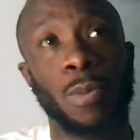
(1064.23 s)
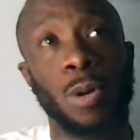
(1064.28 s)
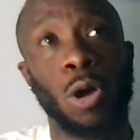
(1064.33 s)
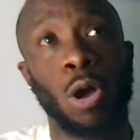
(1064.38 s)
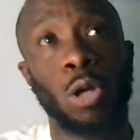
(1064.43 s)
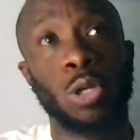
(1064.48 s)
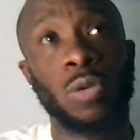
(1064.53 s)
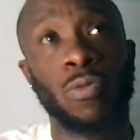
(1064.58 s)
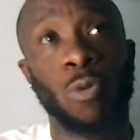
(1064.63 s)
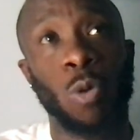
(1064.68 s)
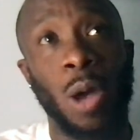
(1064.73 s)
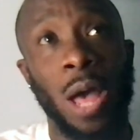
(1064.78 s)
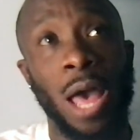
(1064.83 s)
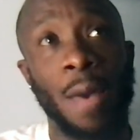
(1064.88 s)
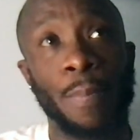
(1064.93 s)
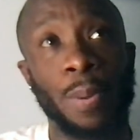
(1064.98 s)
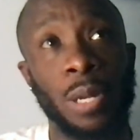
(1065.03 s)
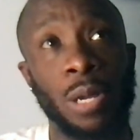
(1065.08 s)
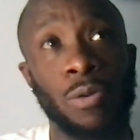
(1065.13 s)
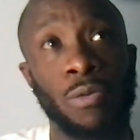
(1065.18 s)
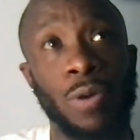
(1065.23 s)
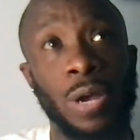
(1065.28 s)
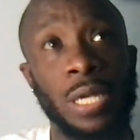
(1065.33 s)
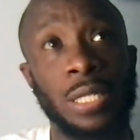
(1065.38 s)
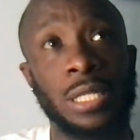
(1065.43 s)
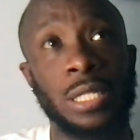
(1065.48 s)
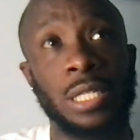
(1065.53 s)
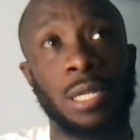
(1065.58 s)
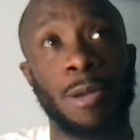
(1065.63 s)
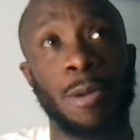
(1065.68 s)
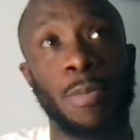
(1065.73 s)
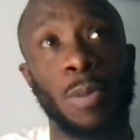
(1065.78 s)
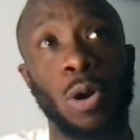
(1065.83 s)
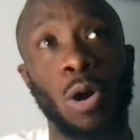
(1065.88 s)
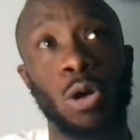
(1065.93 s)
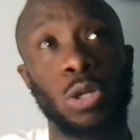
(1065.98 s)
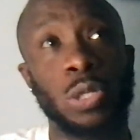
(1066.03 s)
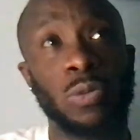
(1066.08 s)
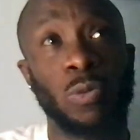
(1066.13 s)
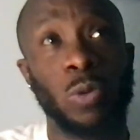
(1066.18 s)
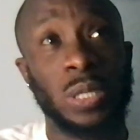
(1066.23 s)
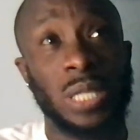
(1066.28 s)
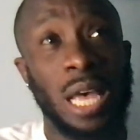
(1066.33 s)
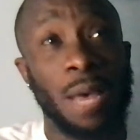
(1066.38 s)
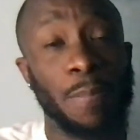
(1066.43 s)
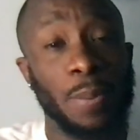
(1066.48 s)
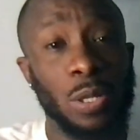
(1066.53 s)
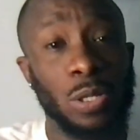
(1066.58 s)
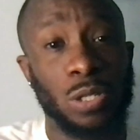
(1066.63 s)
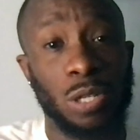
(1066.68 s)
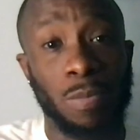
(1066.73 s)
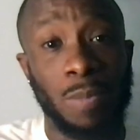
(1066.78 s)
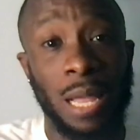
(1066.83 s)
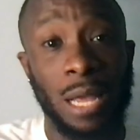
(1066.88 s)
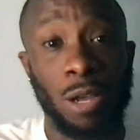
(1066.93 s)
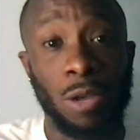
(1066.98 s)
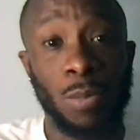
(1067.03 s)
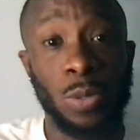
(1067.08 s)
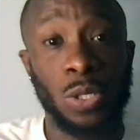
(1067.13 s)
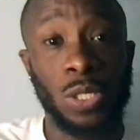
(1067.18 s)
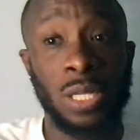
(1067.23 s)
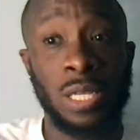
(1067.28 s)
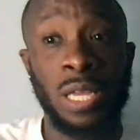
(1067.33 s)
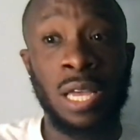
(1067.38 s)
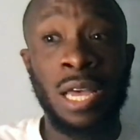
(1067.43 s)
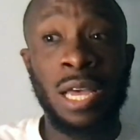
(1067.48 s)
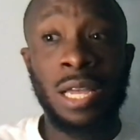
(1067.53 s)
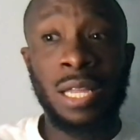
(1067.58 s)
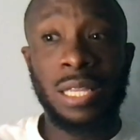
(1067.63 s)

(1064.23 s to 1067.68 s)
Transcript: because of what happened in racism, and because of what's happening to the black community,